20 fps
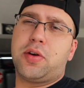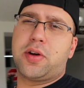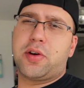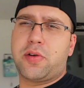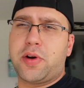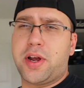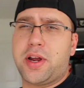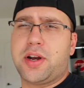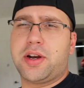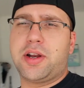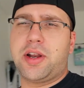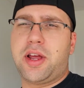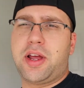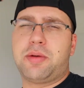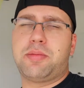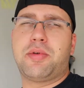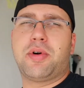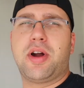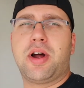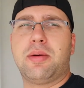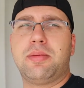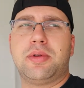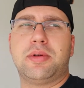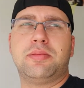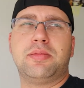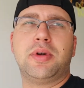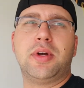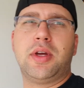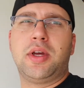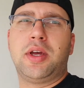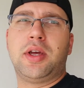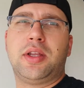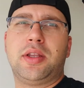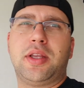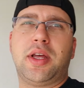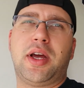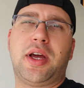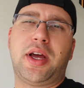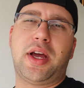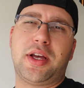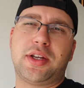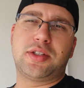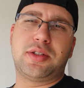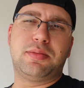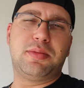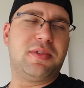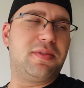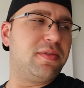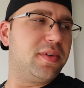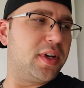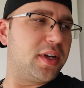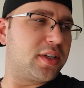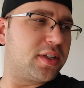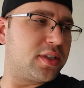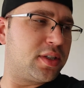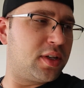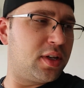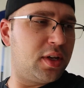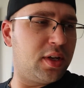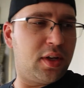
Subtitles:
created a problem that has to be fixed.